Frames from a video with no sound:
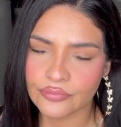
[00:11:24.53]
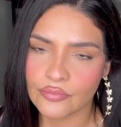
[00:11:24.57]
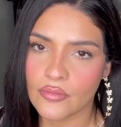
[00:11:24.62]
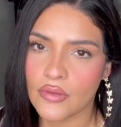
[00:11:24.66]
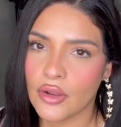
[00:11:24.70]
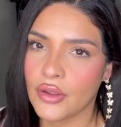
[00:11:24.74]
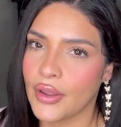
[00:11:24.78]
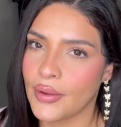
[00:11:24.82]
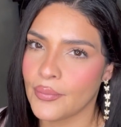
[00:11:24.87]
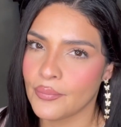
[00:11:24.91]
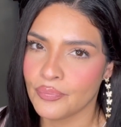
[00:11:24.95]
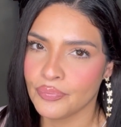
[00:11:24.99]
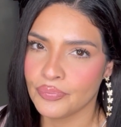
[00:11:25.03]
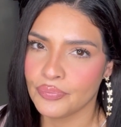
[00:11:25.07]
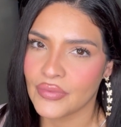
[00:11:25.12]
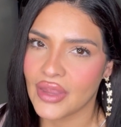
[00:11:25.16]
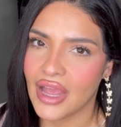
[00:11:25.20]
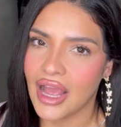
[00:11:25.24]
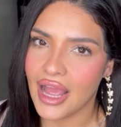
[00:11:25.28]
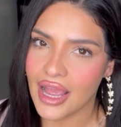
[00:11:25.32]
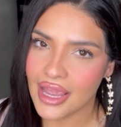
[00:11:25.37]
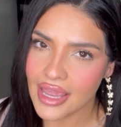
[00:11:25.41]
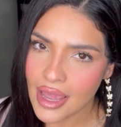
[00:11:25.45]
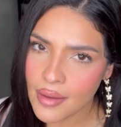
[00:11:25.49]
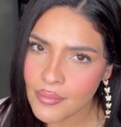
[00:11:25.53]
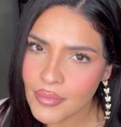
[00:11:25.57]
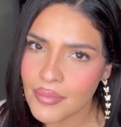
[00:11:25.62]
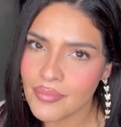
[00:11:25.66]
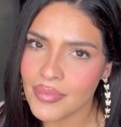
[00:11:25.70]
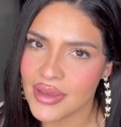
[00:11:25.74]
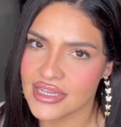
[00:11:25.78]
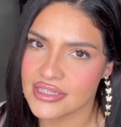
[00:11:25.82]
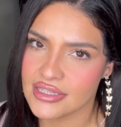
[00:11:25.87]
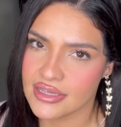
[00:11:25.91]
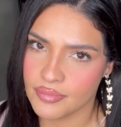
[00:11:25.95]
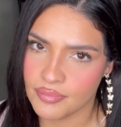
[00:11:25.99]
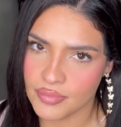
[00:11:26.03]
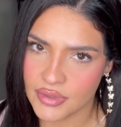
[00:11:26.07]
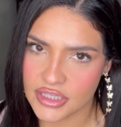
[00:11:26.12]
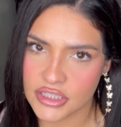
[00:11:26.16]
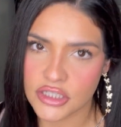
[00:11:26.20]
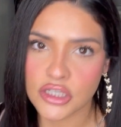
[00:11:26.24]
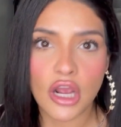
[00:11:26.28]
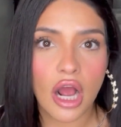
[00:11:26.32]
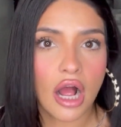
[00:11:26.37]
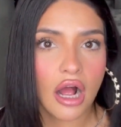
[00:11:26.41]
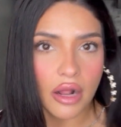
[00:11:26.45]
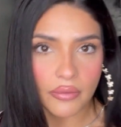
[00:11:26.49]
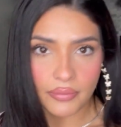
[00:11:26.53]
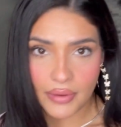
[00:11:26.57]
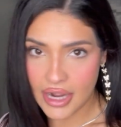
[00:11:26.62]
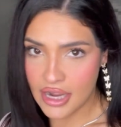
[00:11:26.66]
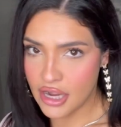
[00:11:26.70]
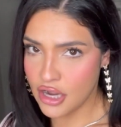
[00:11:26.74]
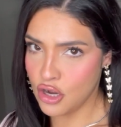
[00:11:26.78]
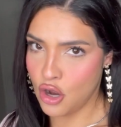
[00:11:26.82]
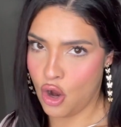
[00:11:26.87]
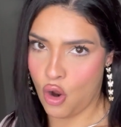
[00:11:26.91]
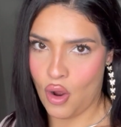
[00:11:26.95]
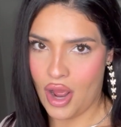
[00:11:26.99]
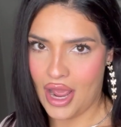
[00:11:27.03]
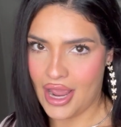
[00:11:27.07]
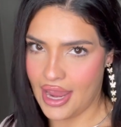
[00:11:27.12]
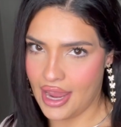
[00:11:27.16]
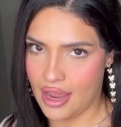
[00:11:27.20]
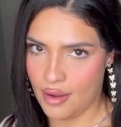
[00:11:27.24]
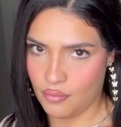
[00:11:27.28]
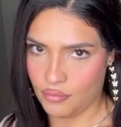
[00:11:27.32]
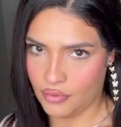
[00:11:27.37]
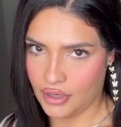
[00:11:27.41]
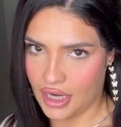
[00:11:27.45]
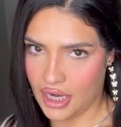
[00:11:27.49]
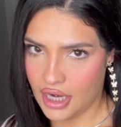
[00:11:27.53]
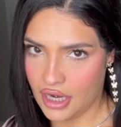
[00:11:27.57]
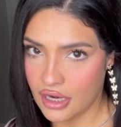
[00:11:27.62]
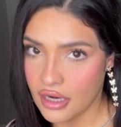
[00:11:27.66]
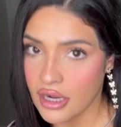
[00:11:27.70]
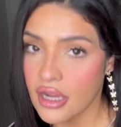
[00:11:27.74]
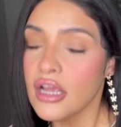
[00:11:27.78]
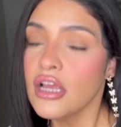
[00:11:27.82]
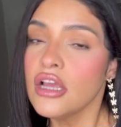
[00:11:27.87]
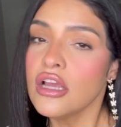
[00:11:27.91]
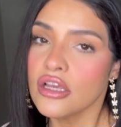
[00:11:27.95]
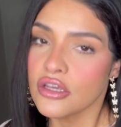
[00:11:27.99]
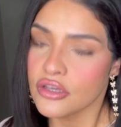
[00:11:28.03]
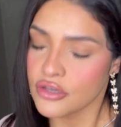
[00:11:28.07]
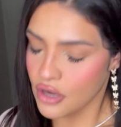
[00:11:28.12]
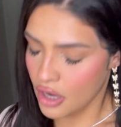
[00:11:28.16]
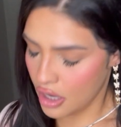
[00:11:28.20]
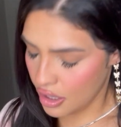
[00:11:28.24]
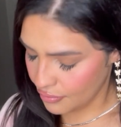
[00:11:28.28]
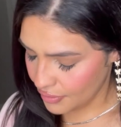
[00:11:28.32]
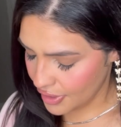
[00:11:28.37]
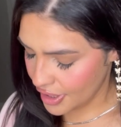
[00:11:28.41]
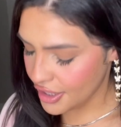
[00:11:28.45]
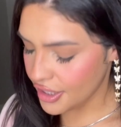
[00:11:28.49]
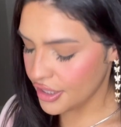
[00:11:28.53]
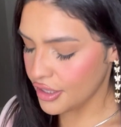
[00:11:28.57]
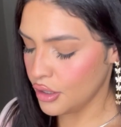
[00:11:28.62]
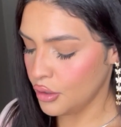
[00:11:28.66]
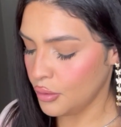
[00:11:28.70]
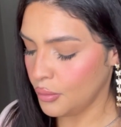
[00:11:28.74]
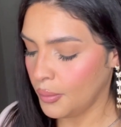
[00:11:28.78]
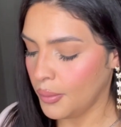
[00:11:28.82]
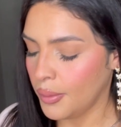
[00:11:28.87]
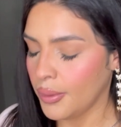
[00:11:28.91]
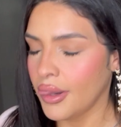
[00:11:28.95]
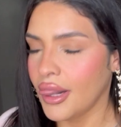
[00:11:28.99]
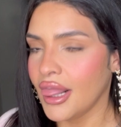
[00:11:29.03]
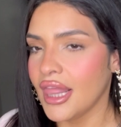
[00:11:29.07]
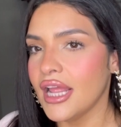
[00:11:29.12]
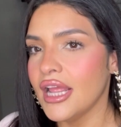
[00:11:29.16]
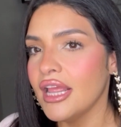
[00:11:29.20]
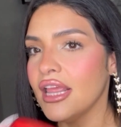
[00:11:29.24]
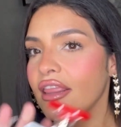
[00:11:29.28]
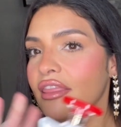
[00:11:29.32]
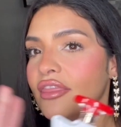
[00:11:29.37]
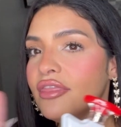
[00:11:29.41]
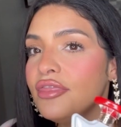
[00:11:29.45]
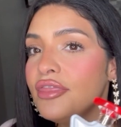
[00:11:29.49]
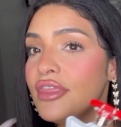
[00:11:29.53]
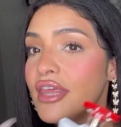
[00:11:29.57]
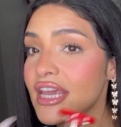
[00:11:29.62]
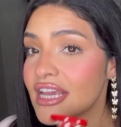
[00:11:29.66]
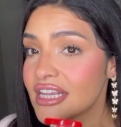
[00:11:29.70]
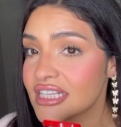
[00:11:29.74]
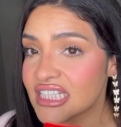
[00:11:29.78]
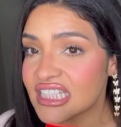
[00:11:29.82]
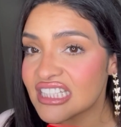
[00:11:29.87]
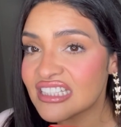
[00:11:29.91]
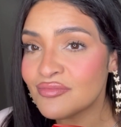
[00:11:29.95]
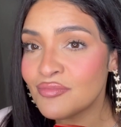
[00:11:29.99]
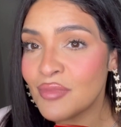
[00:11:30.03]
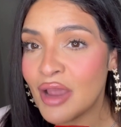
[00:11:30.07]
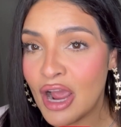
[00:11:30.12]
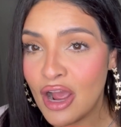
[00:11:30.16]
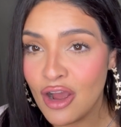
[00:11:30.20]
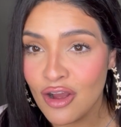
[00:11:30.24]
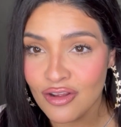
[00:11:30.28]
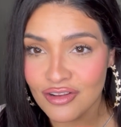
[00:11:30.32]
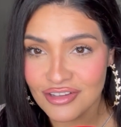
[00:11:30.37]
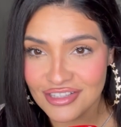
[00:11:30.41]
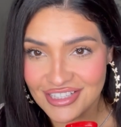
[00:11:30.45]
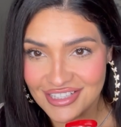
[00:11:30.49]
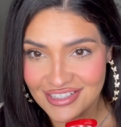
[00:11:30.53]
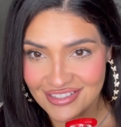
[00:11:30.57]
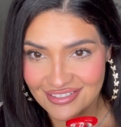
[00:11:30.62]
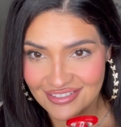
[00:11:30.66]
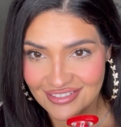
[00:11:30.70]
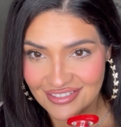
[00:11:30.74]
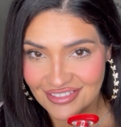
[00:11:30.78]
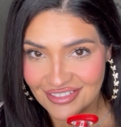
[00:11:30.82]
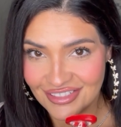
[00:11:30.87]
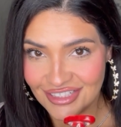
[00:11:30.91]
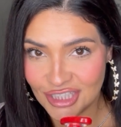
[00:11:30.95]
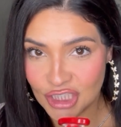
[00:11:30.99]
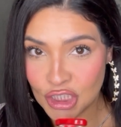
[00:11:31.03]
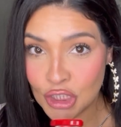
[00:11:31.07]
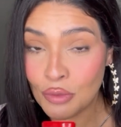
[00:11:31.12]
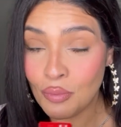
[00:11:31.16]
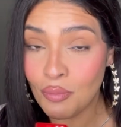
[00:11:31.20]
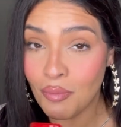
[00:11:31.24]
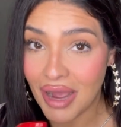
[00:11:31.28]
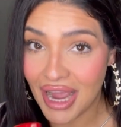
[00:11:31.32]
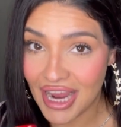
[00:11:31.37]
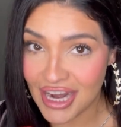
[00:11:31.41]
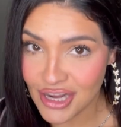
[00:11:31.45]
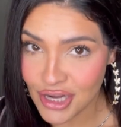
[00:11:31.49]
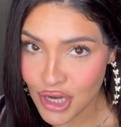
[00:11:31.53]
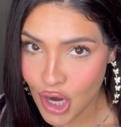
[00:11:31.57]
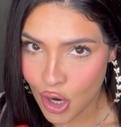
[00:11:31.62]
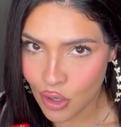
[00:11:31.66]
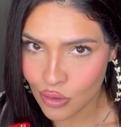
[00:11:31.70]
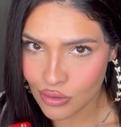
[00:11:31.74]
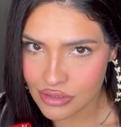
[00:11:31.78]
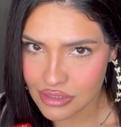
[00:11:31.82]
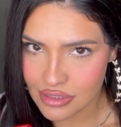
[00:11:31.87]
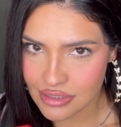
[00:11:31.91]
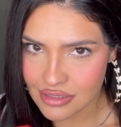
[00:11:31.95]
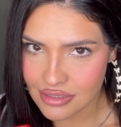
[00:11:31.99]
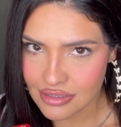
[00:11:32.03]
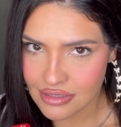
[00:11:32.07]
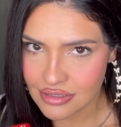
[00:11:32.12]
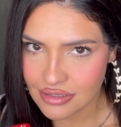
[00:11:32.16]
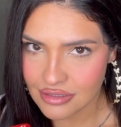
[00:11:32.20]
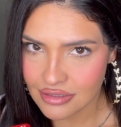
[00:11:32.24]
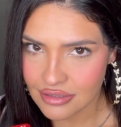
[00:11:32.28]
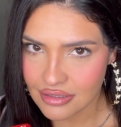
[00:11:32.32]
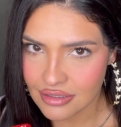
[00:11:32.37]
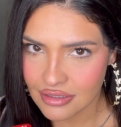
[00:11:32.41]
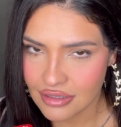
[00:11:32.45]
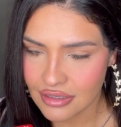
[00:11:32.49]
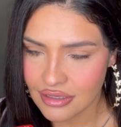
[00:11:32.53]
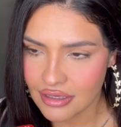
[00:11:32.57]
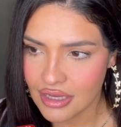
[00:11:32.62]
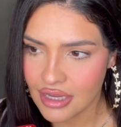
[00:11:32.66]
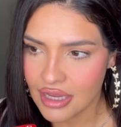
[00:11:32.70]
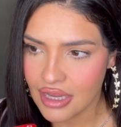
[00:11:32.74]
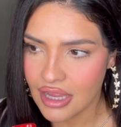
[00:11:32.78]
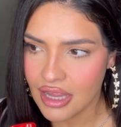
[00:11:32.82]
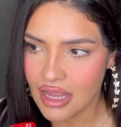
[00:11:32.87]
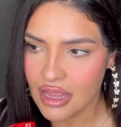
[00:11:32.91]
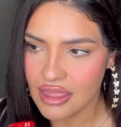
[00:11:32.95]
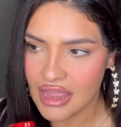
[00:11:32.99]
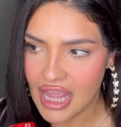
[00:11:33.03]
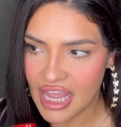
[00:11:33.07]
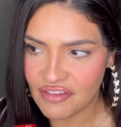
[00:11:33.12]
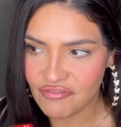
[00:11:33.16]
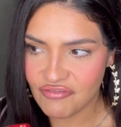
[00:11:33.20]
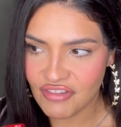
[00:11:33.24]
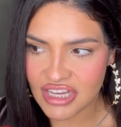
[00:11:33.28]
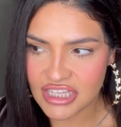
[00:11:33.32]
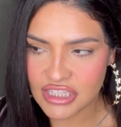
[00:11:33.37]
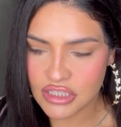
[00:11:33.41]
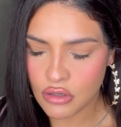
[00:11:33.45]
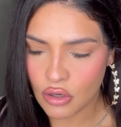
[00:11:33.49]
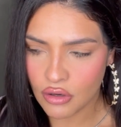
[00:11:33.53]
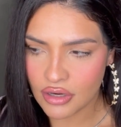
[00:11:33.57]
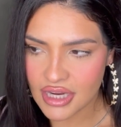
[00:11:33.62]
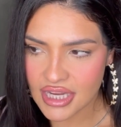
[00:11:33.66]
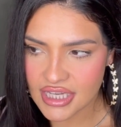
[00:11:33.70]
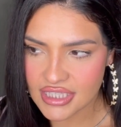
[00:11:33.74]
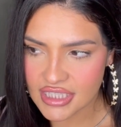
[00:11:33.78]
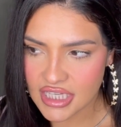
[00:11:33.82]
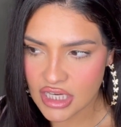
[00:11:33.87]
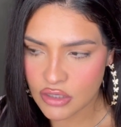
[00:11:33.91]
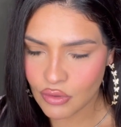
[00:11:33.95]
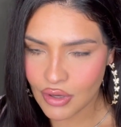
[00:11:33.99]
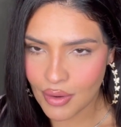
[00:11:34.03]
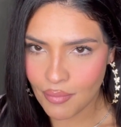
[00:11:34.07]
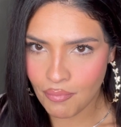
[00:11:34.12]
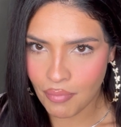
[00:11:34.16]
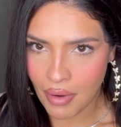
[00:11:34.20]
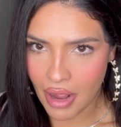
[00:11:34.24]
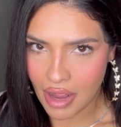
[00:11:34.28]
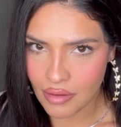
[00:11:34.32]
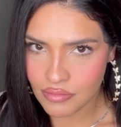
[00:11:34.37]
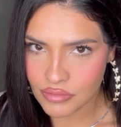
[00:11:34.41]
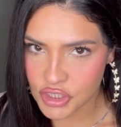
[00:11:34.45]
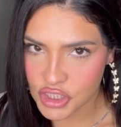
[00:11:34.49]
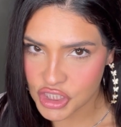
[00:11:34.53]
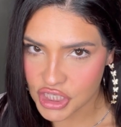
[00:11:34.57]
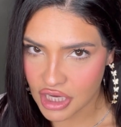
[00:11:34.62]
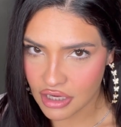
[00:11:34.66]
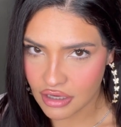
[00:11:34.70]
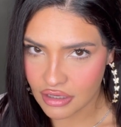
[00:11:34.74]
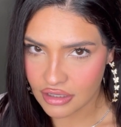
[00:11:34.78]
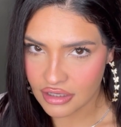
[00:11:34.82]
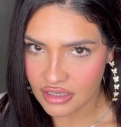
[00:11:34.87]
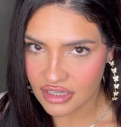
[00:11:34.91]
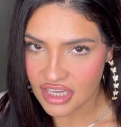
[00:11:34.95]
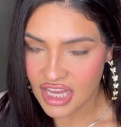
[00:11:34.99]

Oh okay. I am a basic bitch. Y'all already know I am, right? Y'all already know. This smells to my nose like Victoria's Secret bombshell.